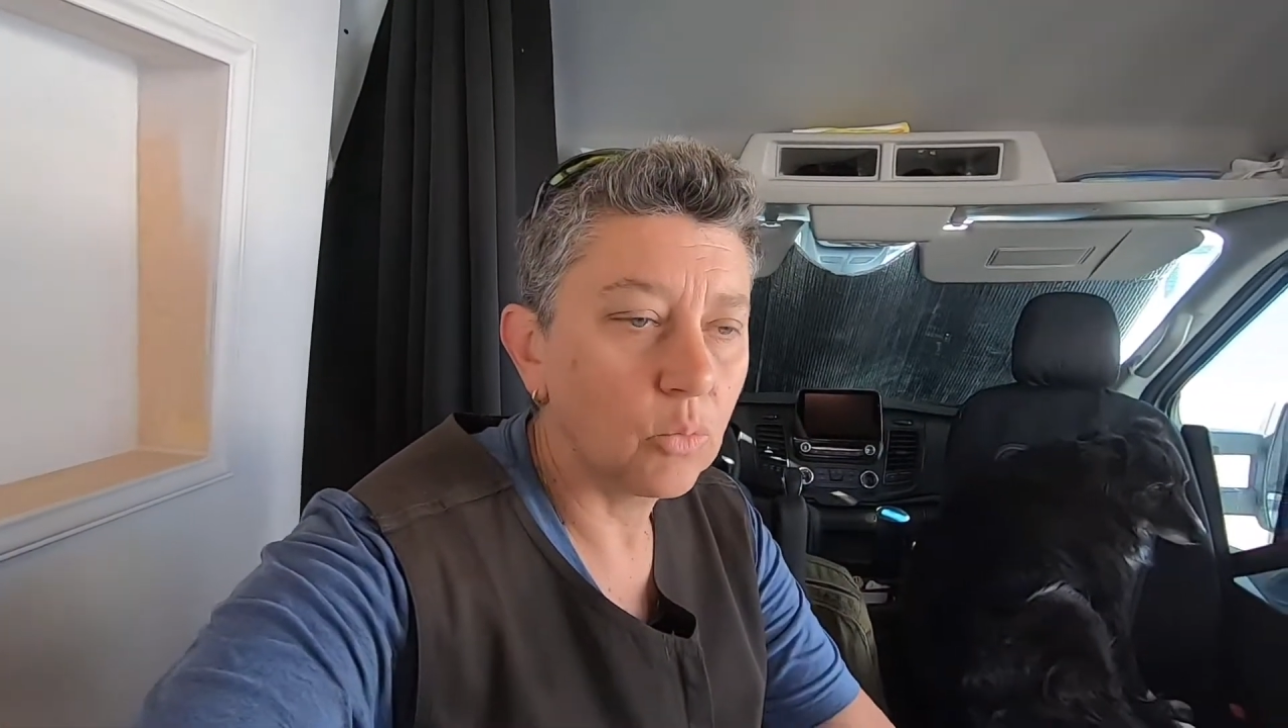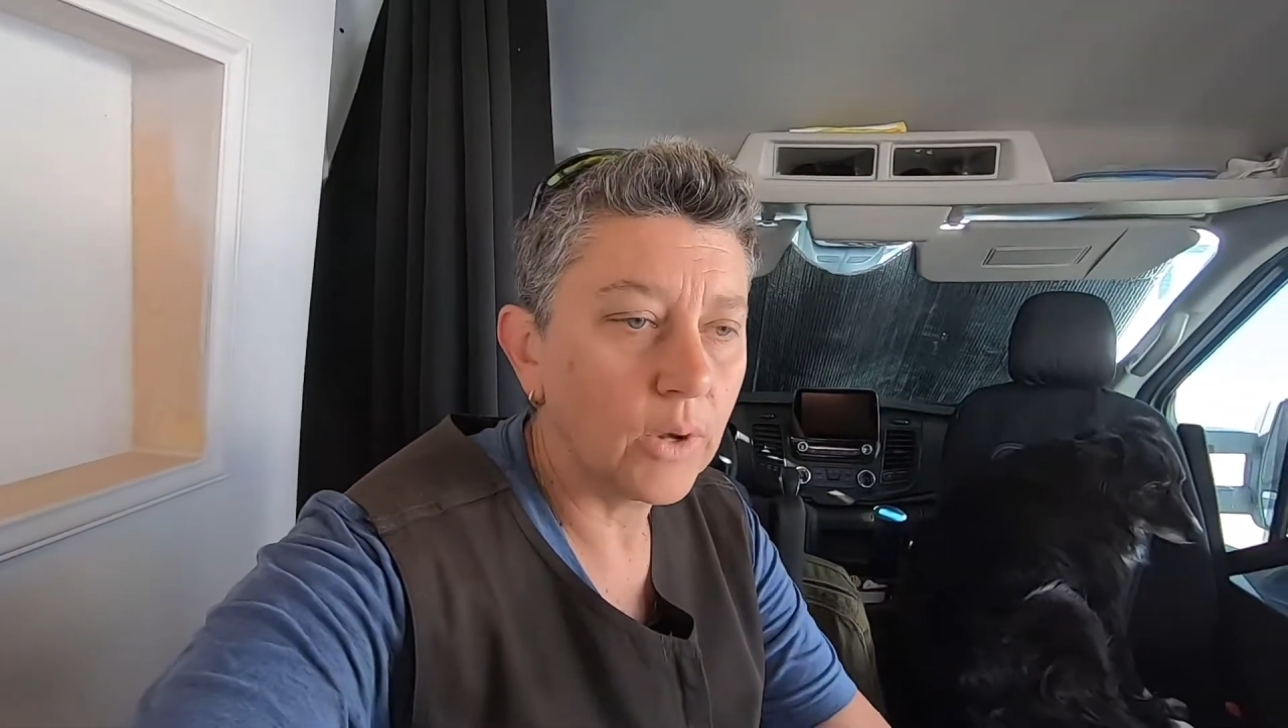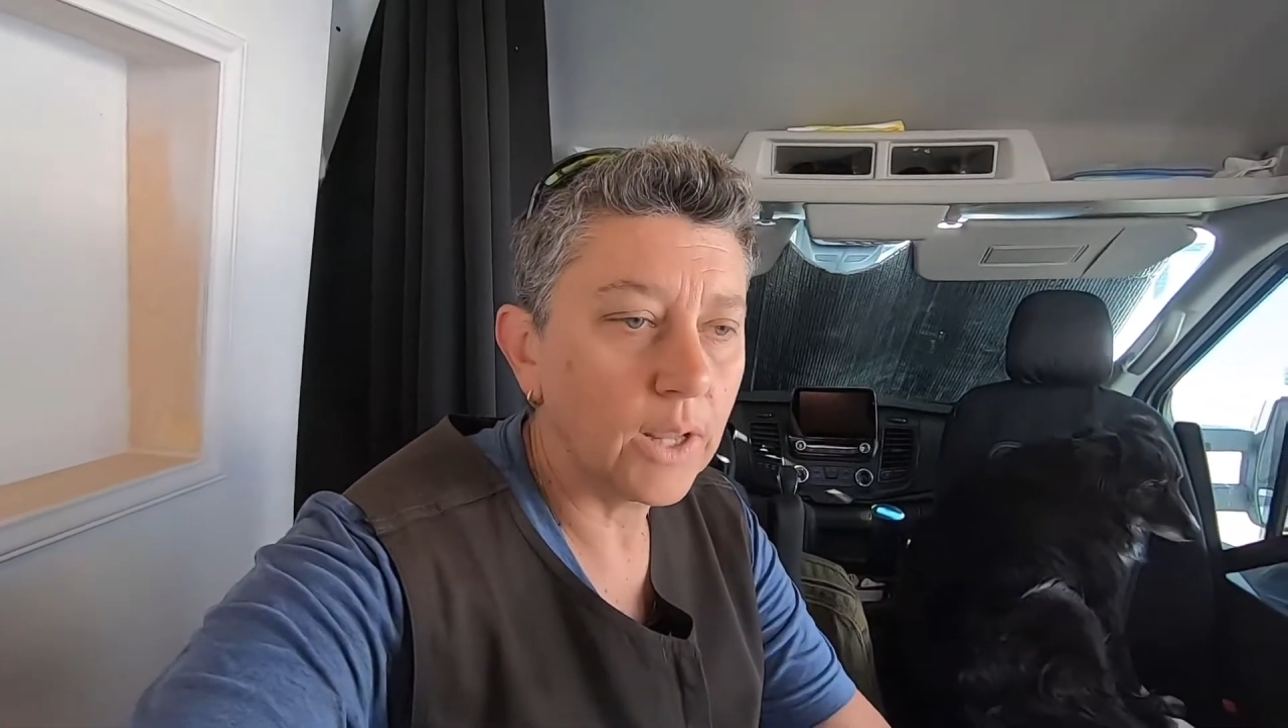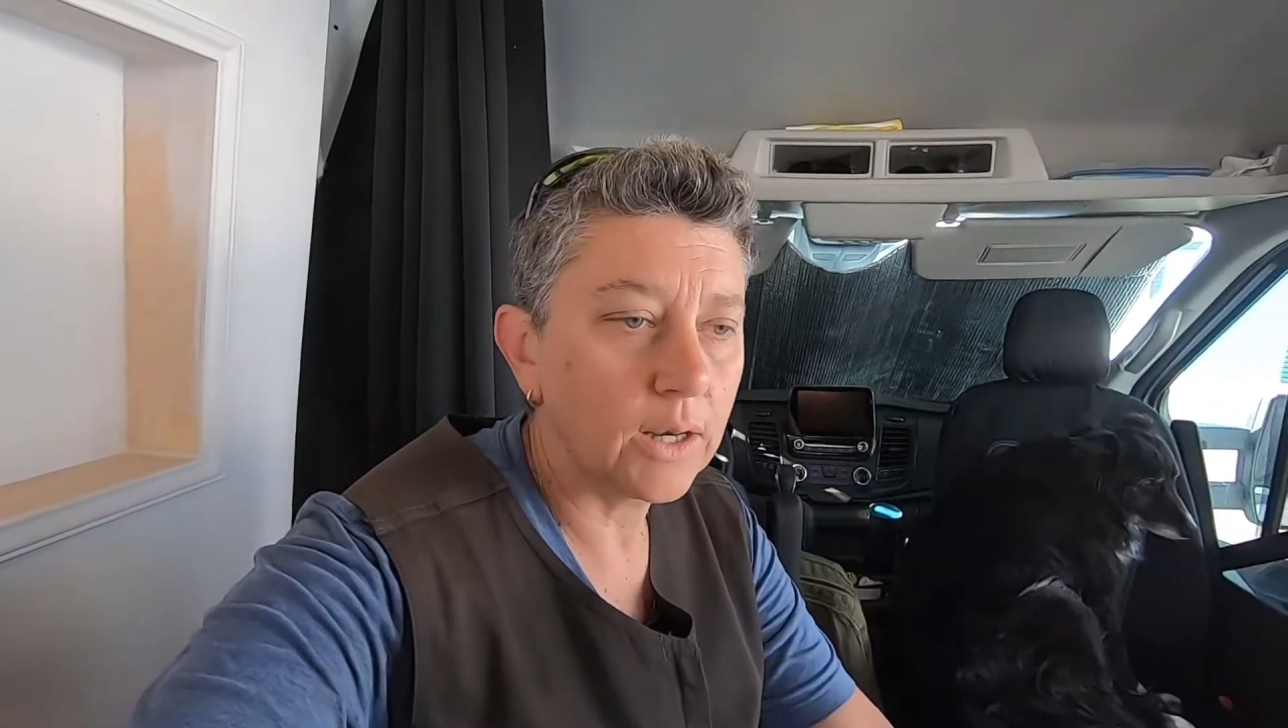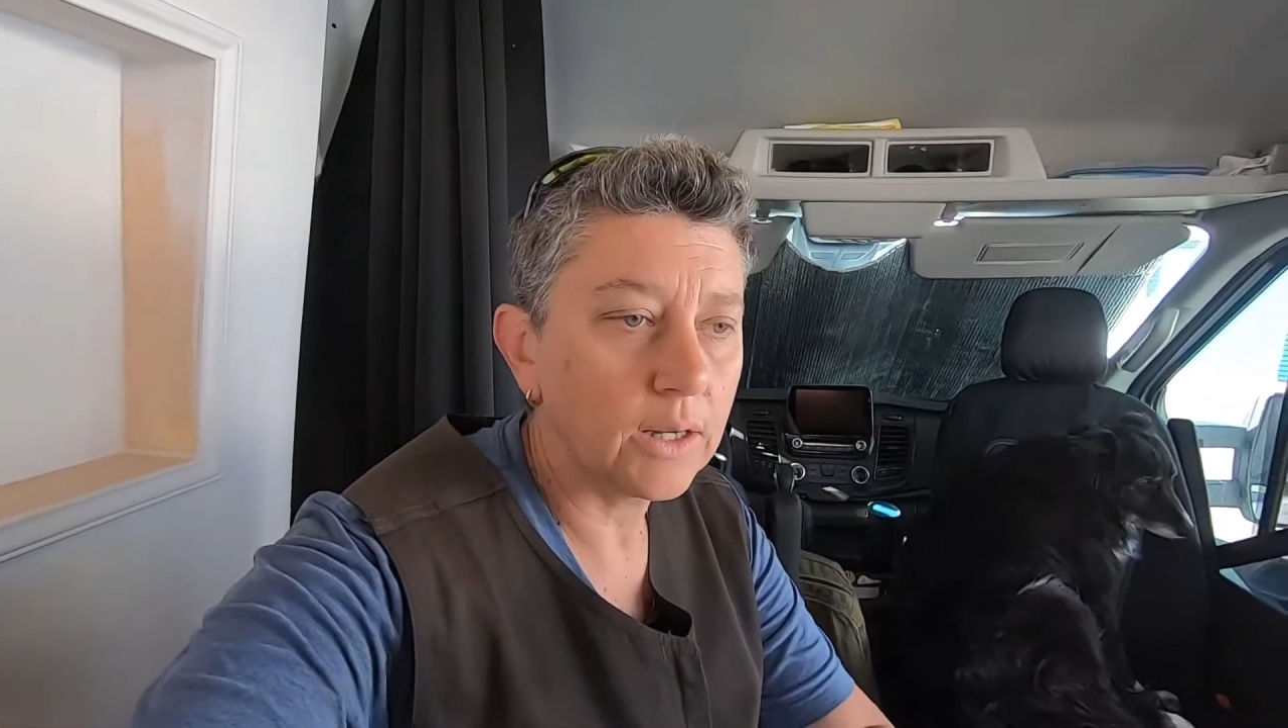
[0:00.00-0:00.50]

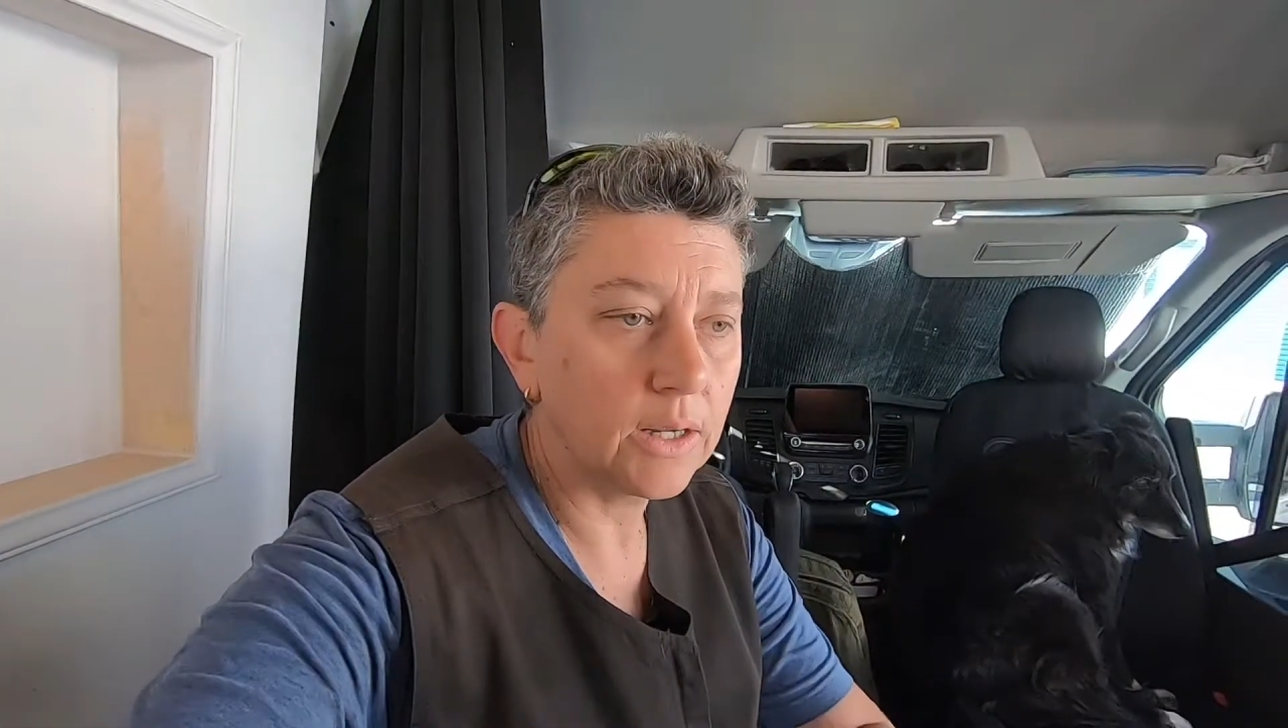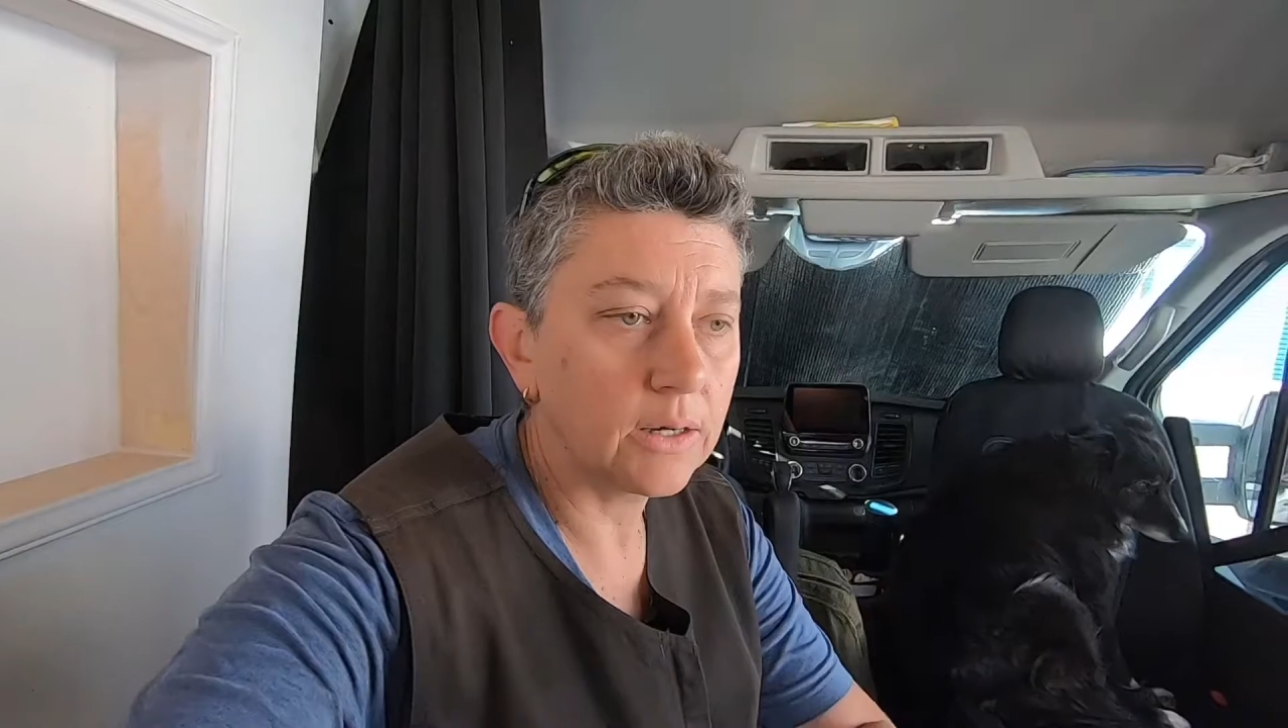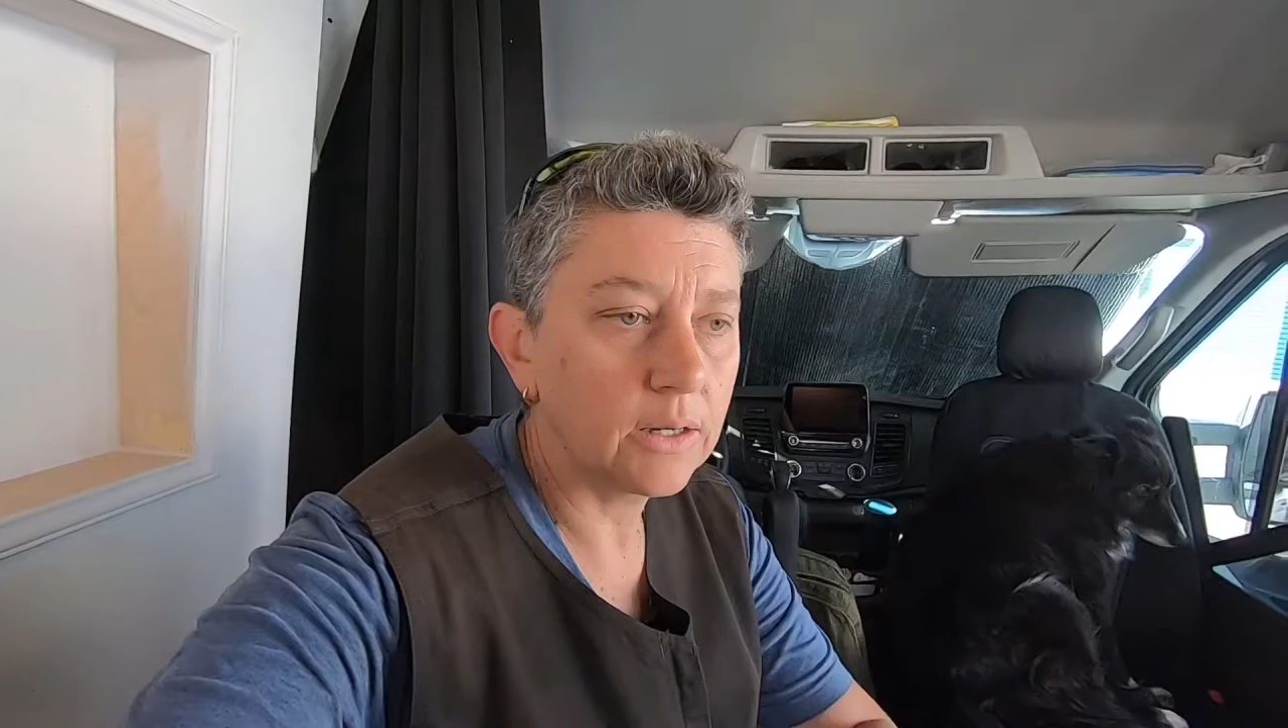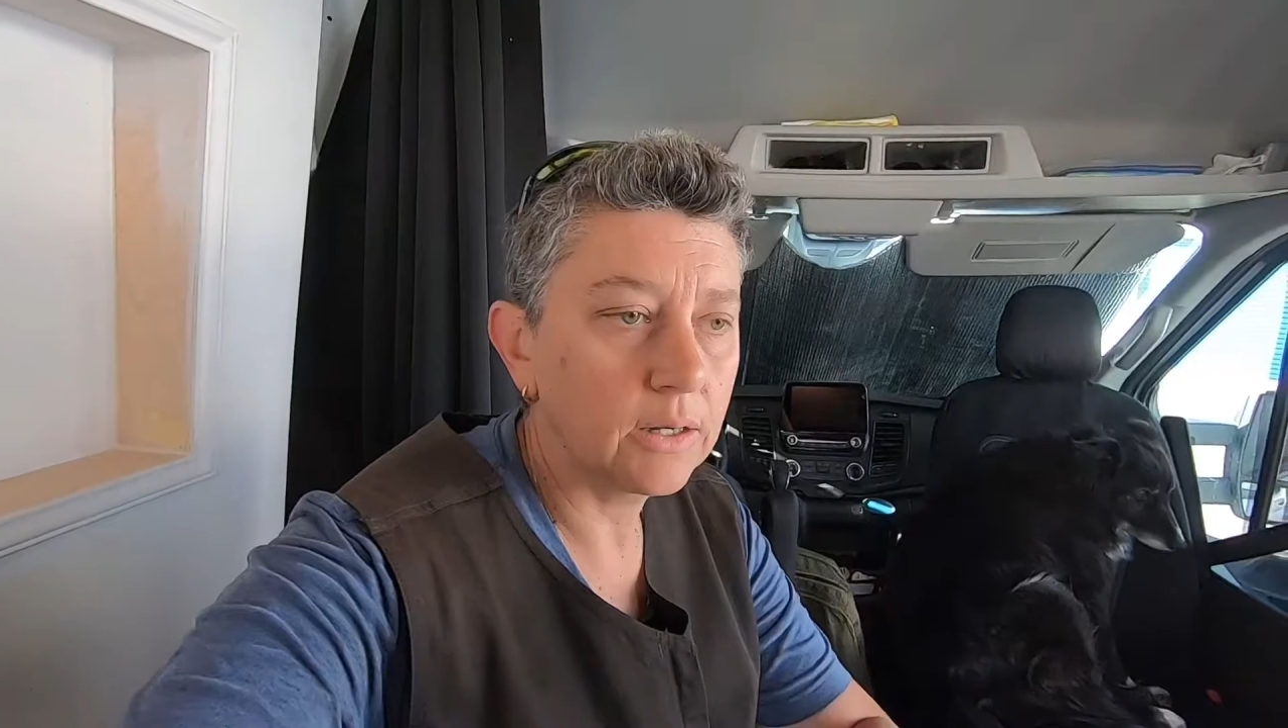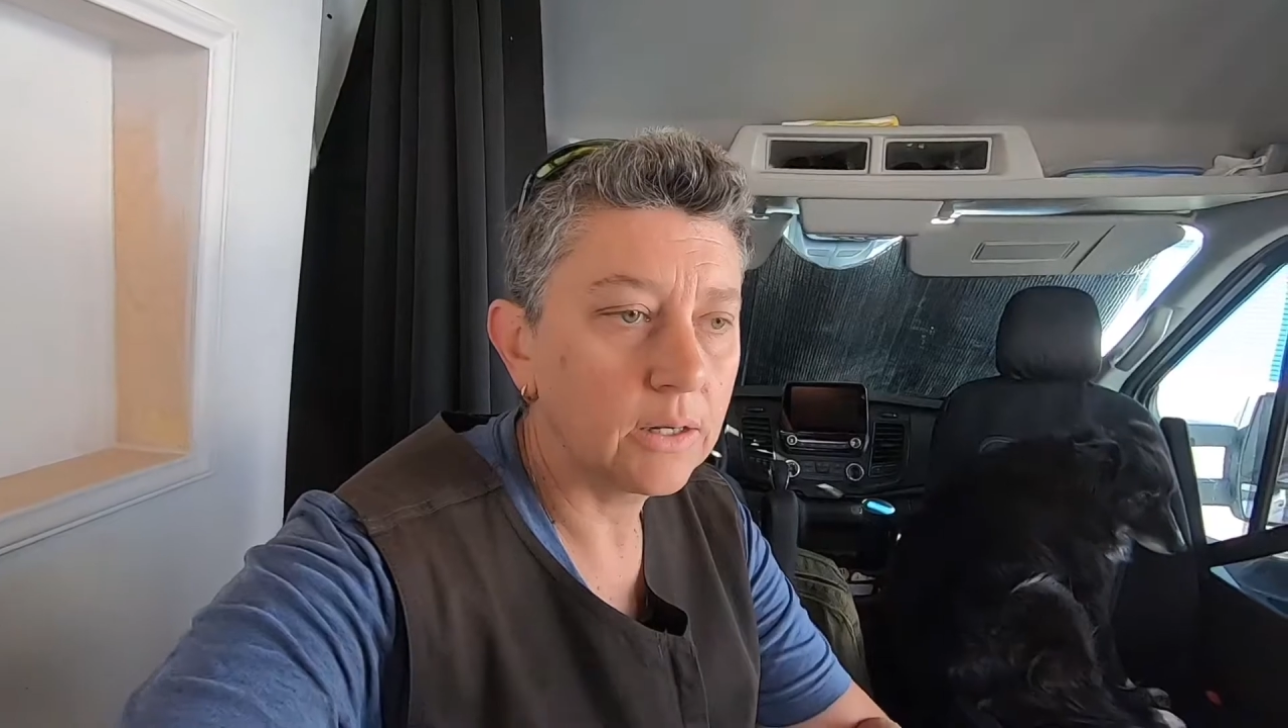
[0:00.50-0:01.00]
When
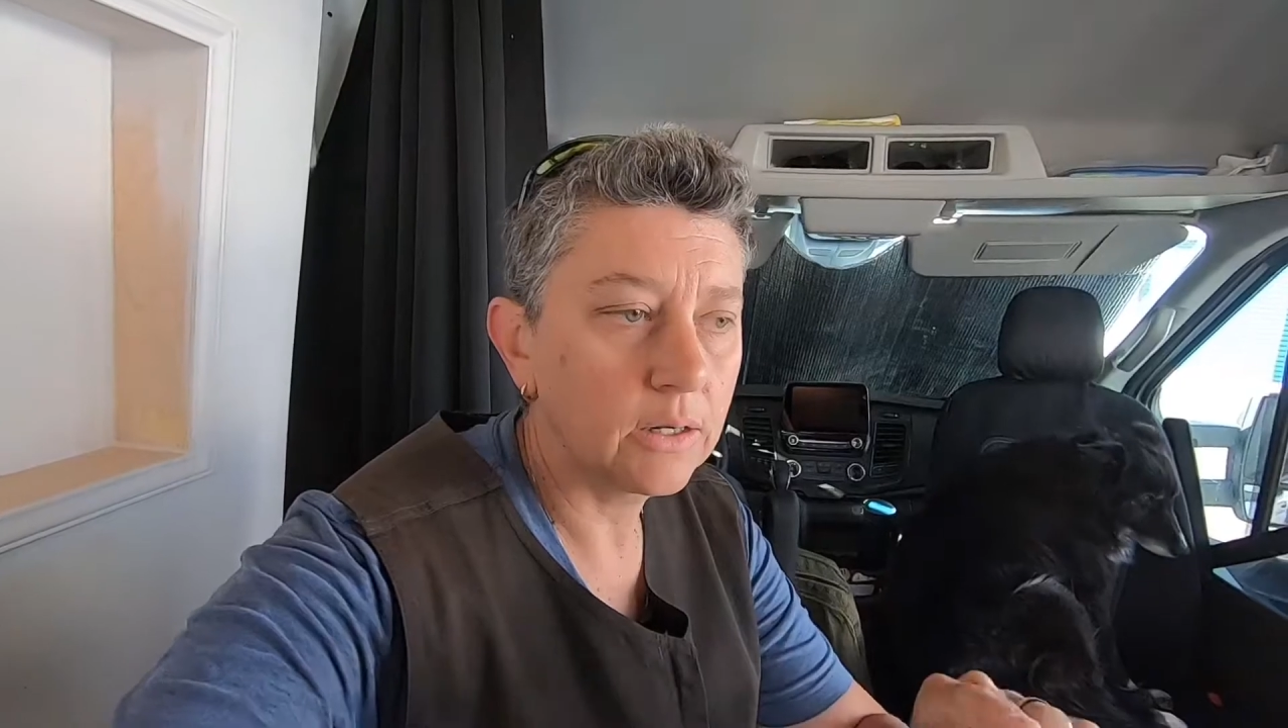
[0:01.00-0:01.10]
it